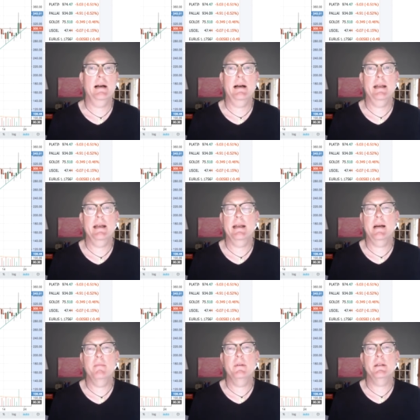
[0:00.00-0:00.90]
again,
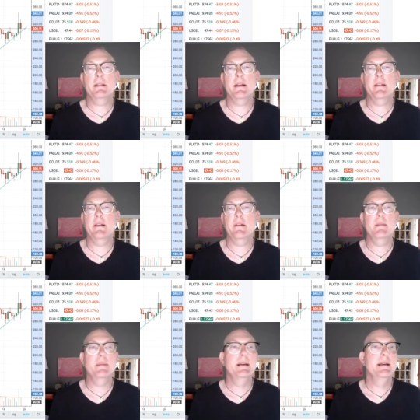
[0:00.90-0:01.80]
I'm bullish on Ethereum.